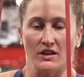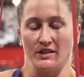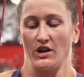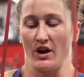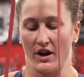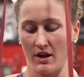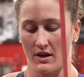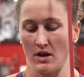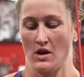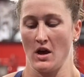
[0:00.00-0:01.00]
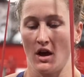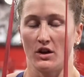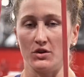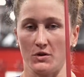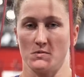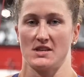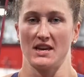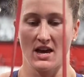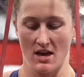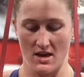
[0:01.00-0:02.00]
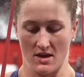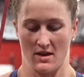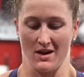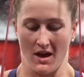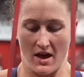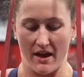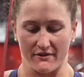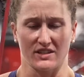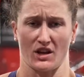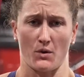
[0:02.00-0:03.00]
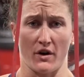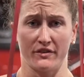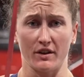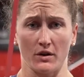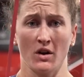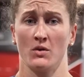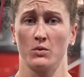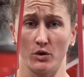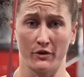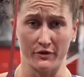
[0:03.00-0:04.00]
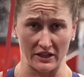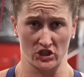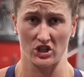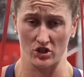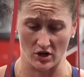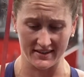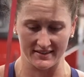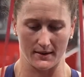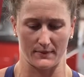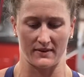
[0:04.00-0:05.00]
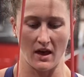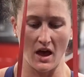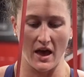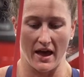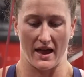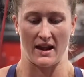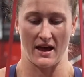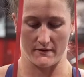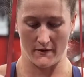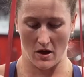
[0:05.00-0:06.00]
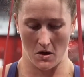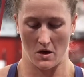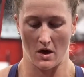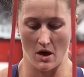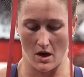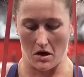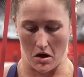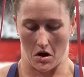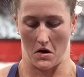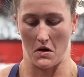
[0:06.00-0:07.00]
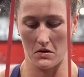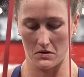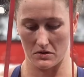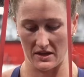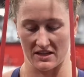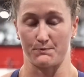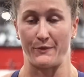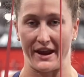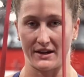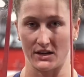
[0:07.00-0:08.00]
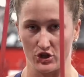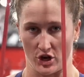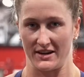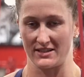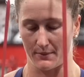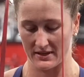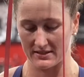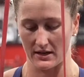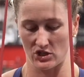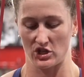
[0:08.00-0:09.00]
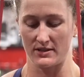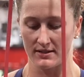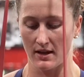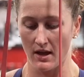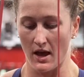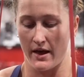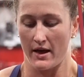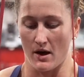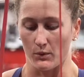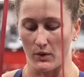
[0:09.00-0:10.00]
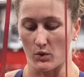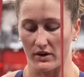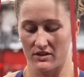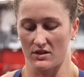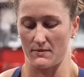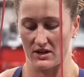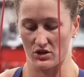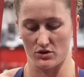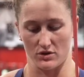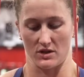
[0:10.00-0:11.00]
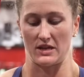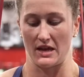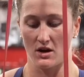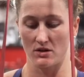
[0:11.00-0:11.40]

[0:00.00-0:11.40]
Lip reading: So normally every so often we'll flush the triceps and have these banded tricep extensions, and we're wanting to make sure that they're